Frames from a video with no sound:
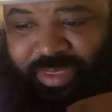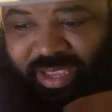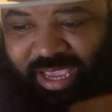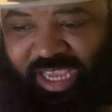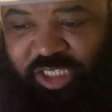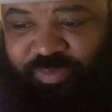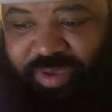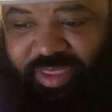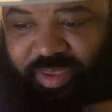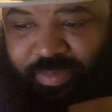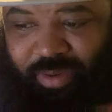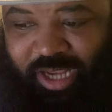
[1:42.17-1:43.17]
He's
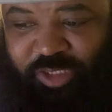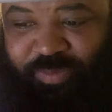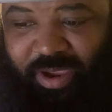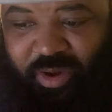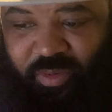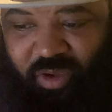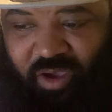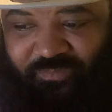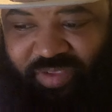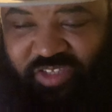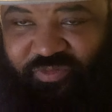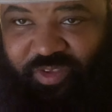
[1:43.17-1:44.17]
been the bright spot on
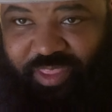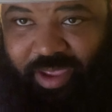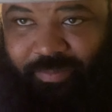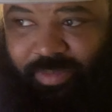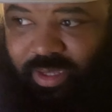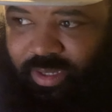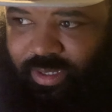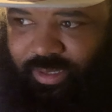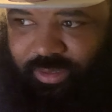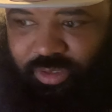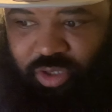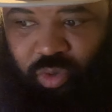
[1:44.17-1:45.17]
offense for them.
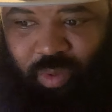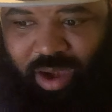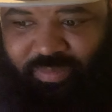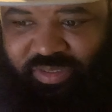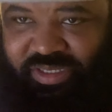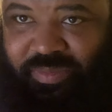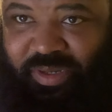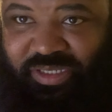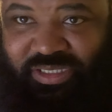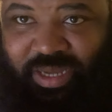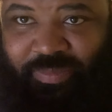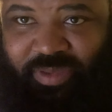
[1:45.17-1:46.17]
No wide receiver has
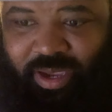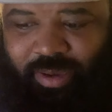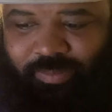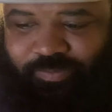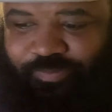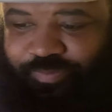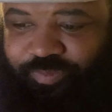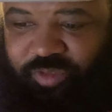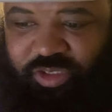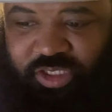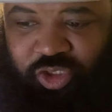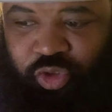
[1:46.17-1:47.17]
stepped up
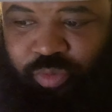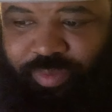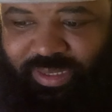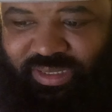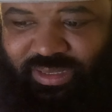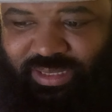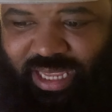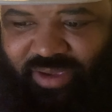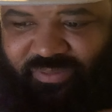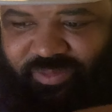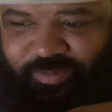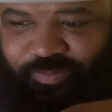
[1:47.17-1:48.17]
since Drew Brees has
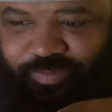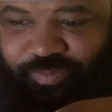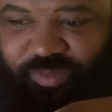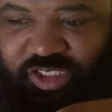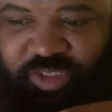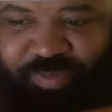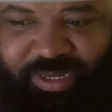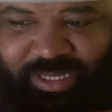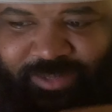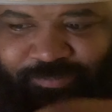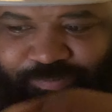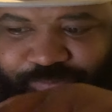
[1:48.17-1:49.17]
left. It's
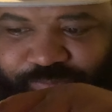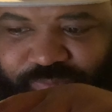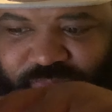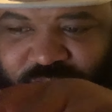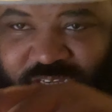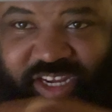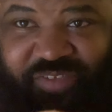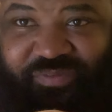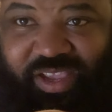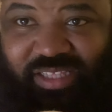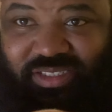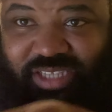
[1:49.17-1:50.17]
been the
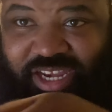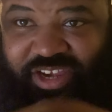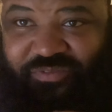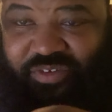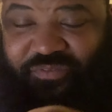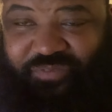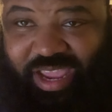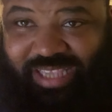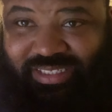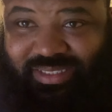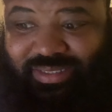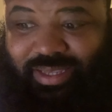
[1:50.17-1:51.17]
defense in different
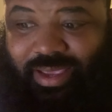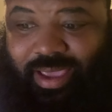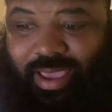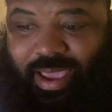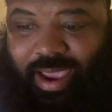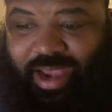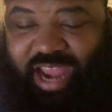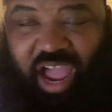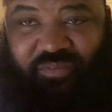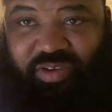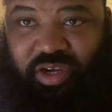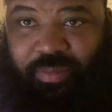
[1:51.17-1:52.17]
phases. And
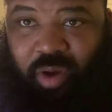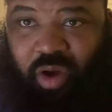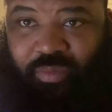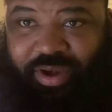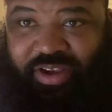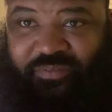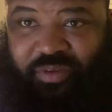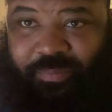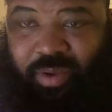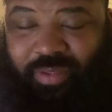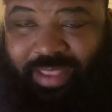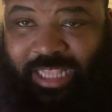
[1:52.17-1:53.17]
Alvin Kamara running the
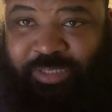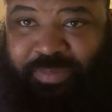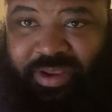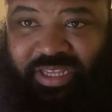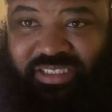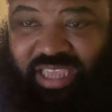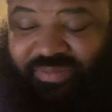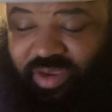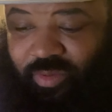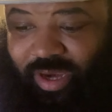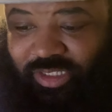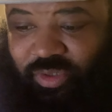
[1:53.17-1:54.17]
football. That's been the saving
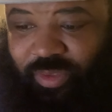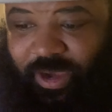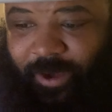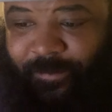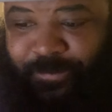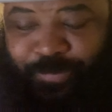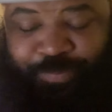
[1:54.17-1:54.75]
grace on there.